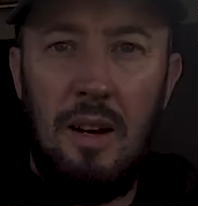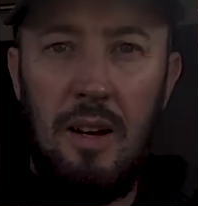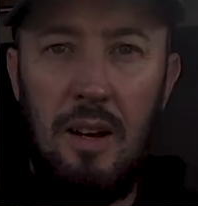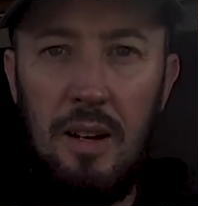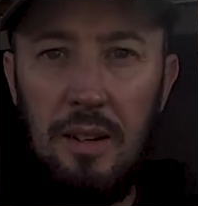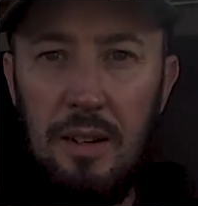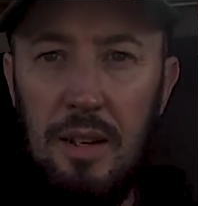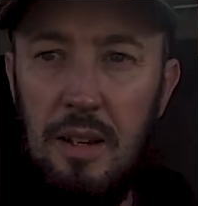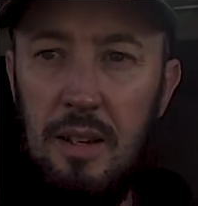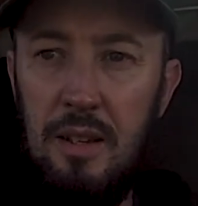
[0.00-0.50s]

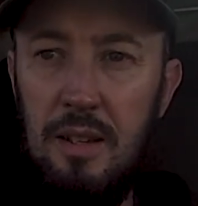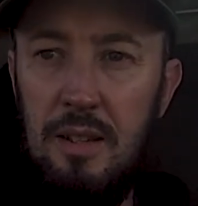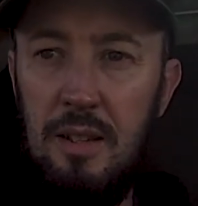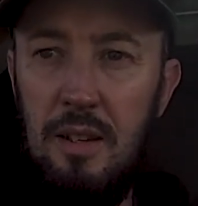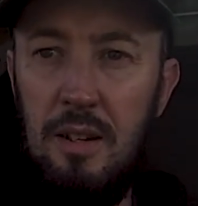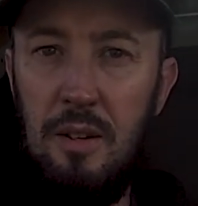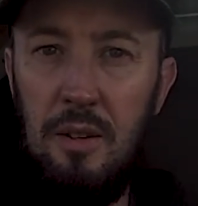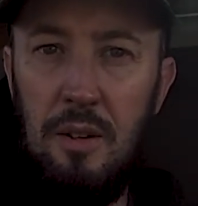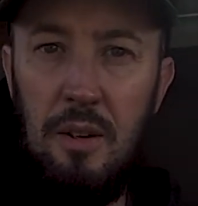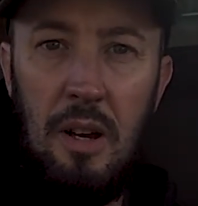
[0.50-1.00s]
Okay,
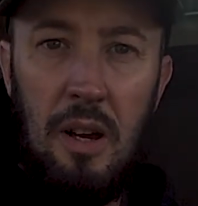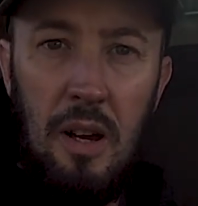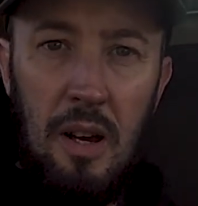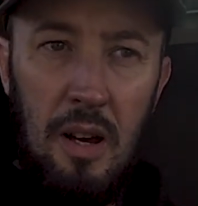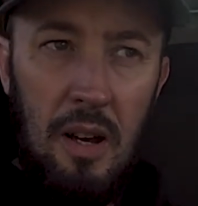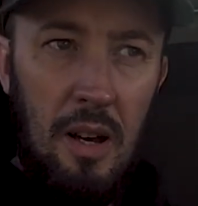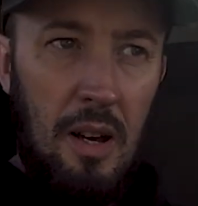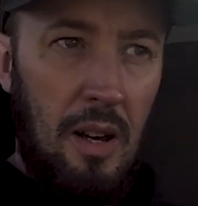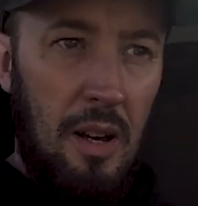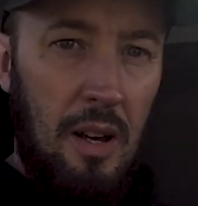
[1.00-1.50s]
so
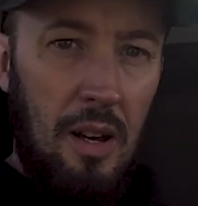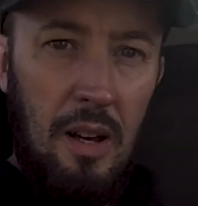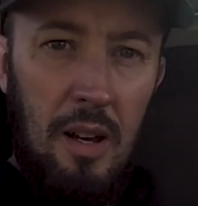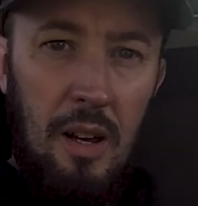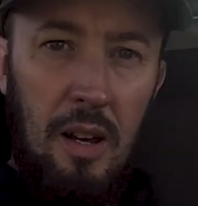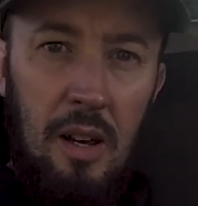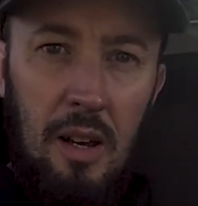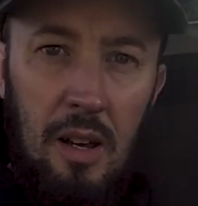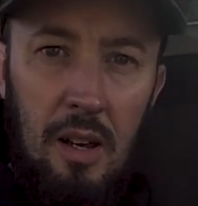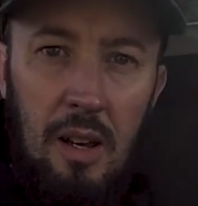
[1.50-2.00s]

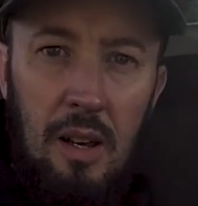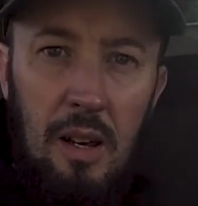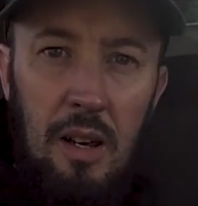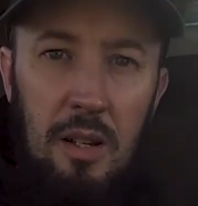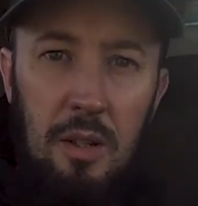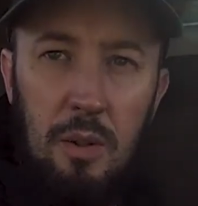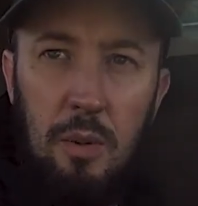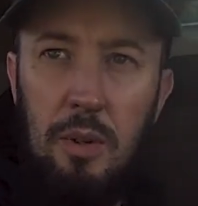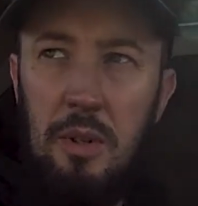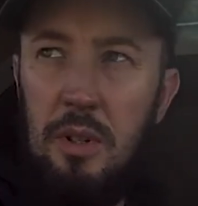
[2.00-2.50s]
I
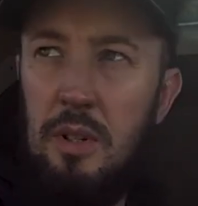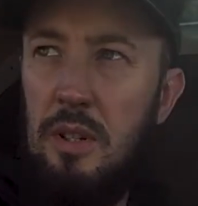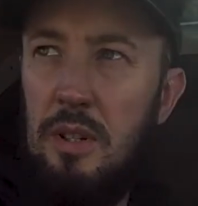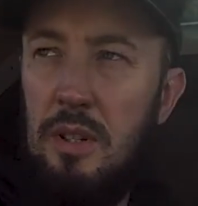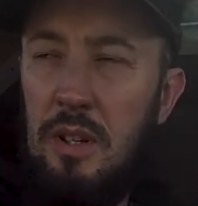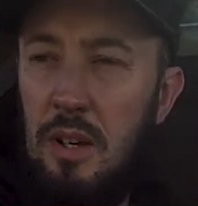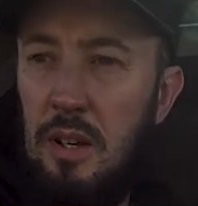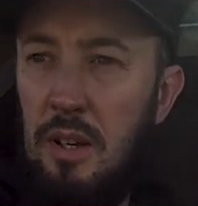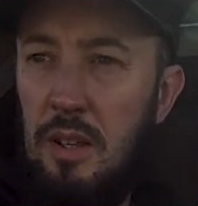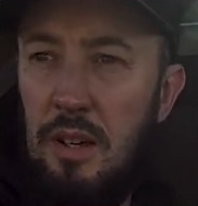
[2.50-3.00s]
just wanted to
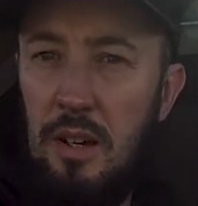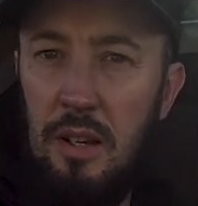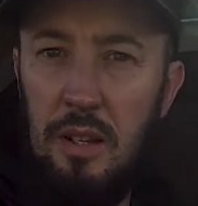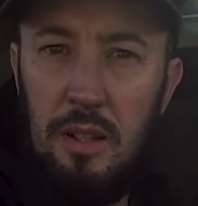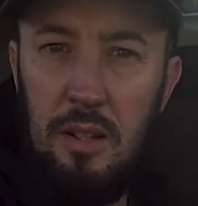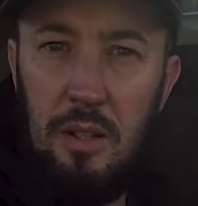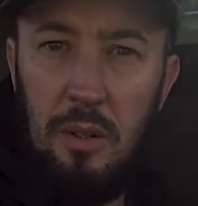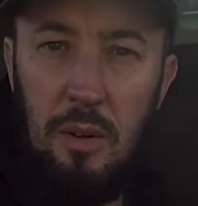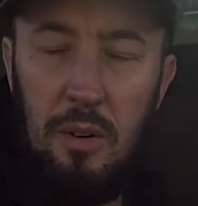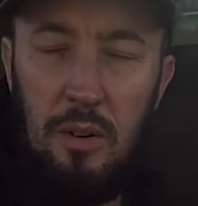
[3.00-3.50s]
say
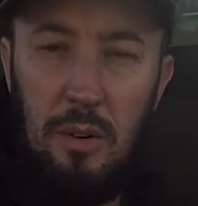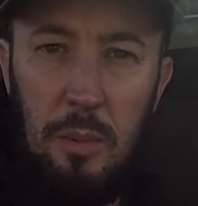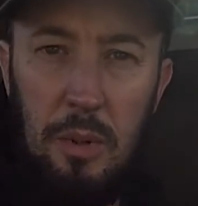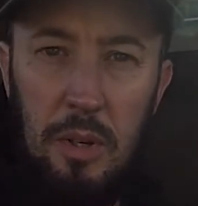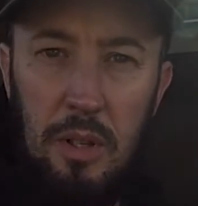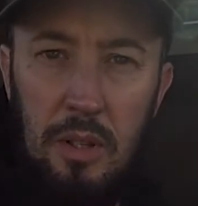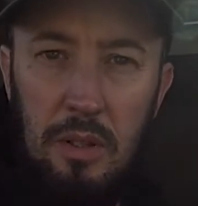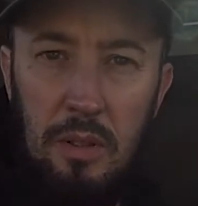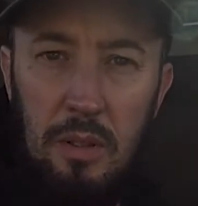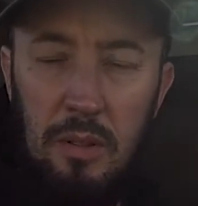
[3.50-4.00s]
thanks to
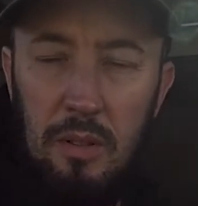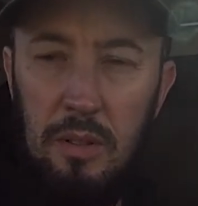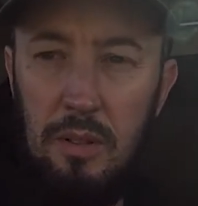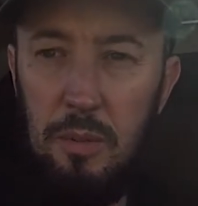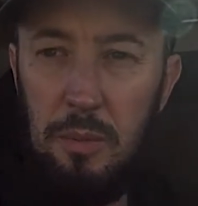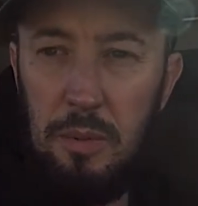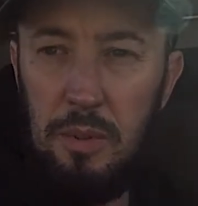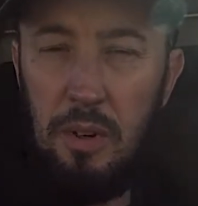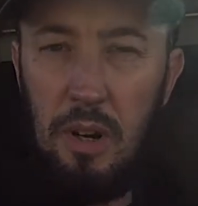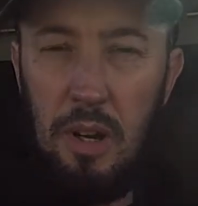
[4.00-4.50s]
everybody to
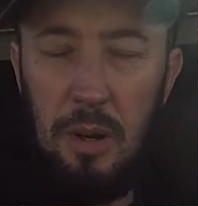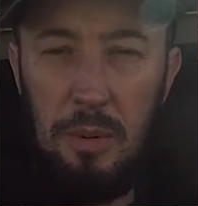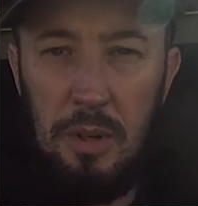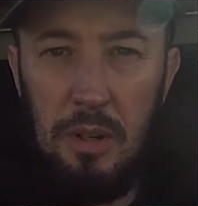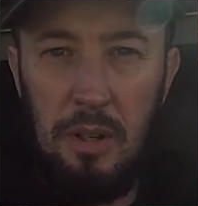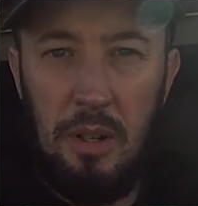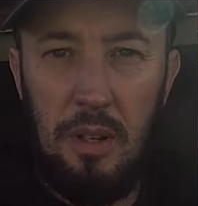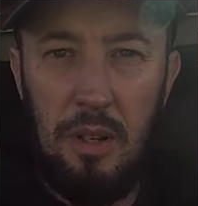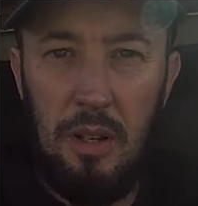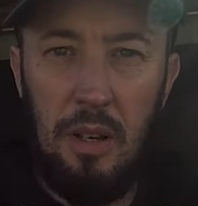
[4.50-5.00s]

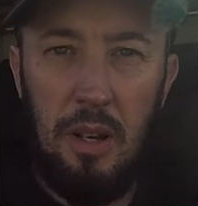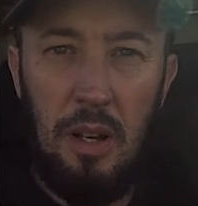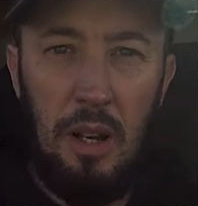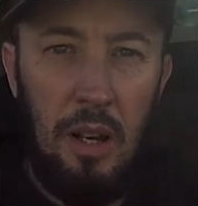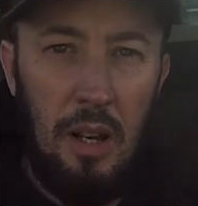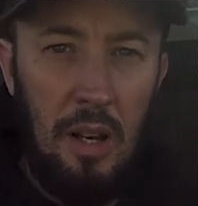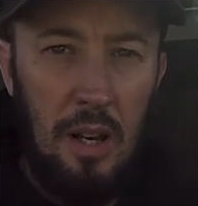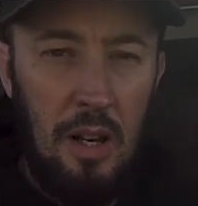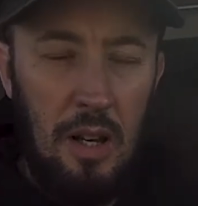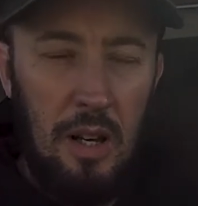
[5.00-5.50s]
subscribing
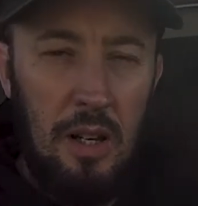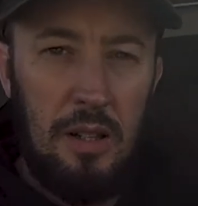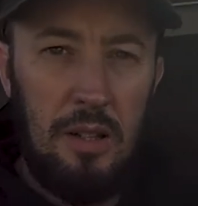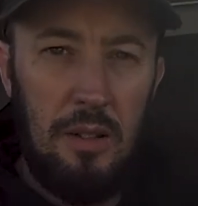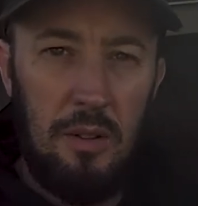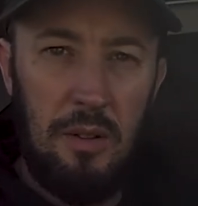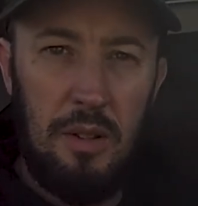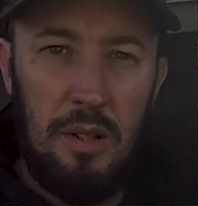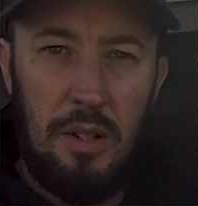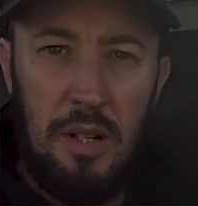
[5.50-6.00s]

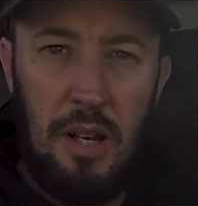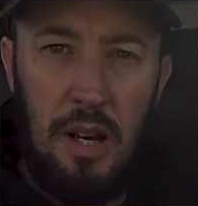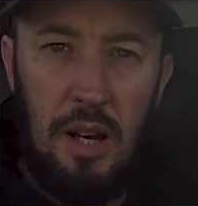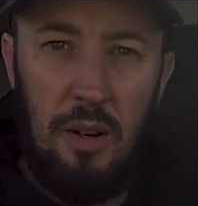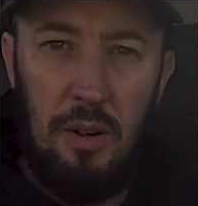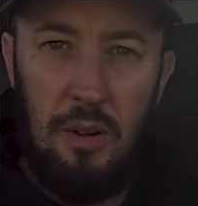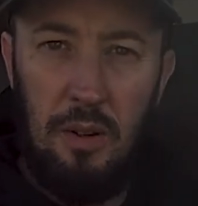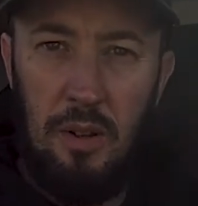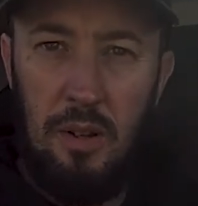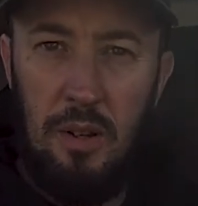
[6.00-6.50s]
to the
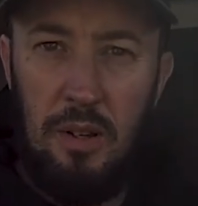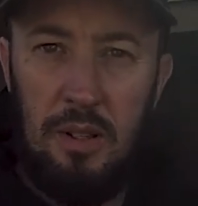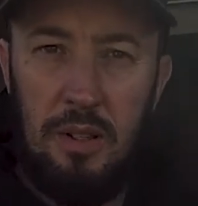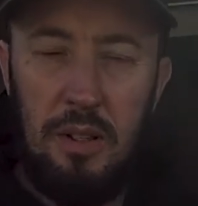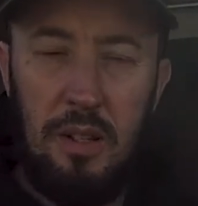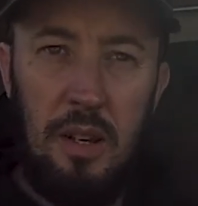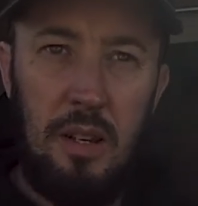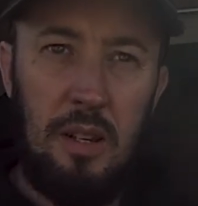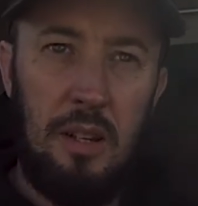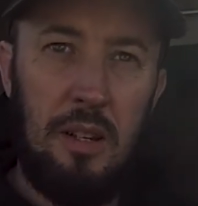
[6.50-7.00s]
channel. It's
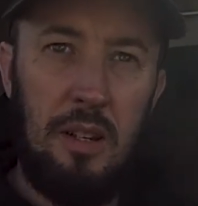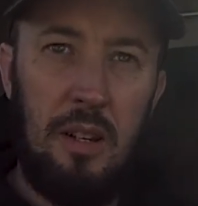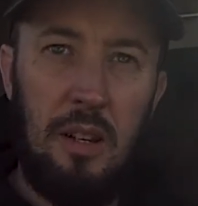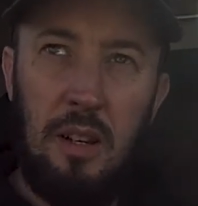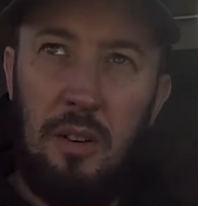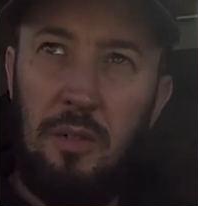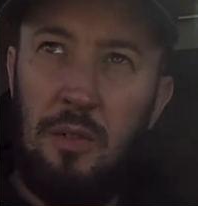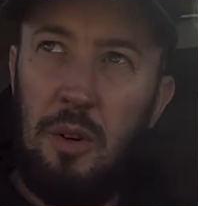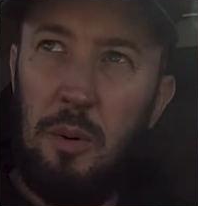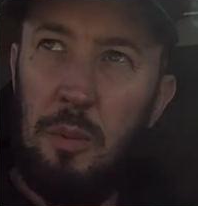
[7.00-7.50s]
getting
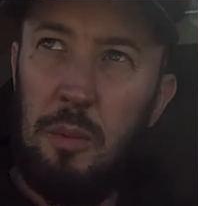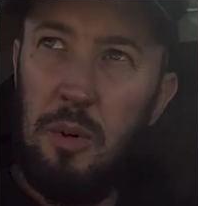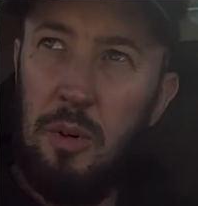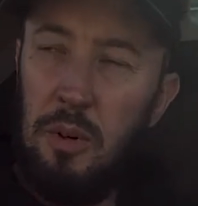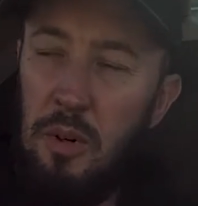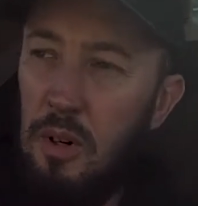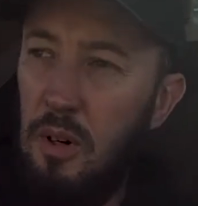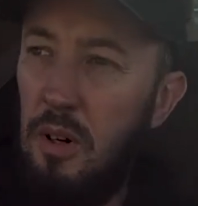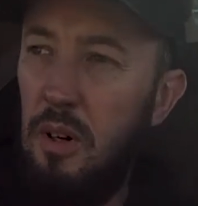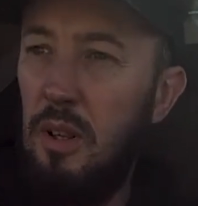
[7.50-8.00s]
a few
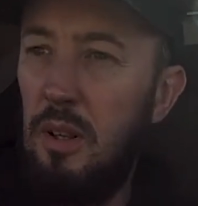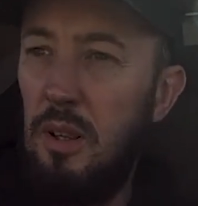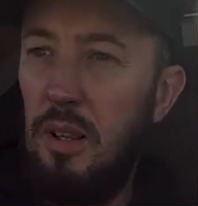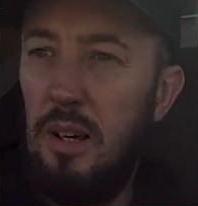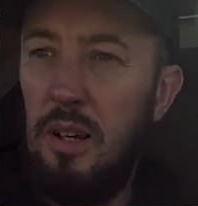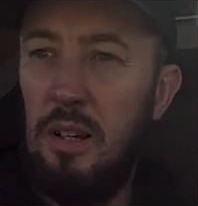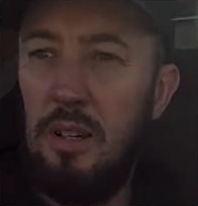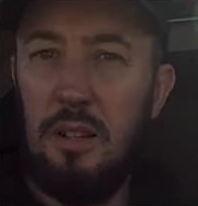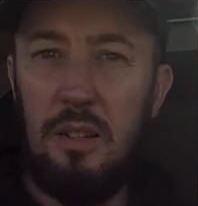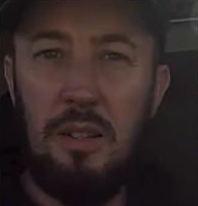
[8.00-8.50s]
more
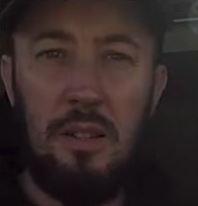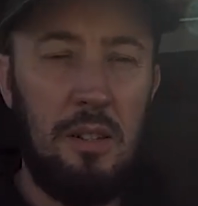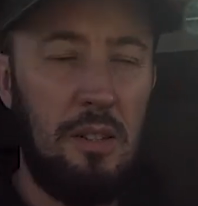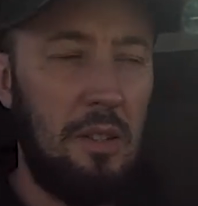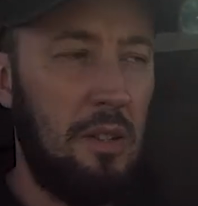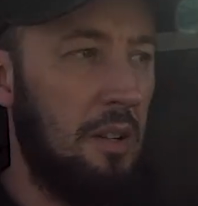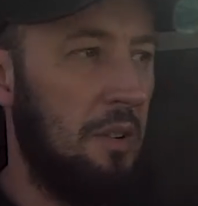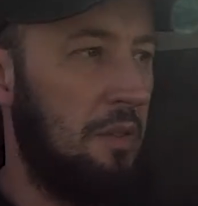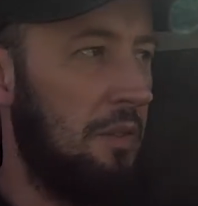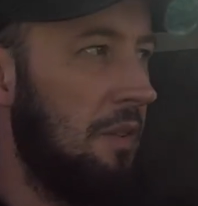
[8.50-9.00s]
likes and
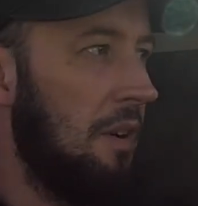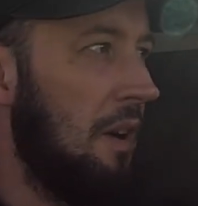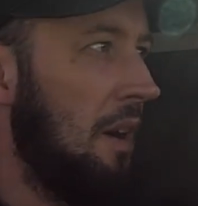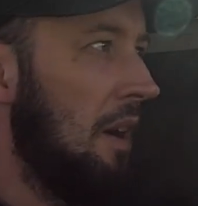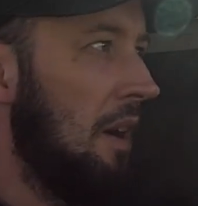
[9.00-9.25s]
stuff,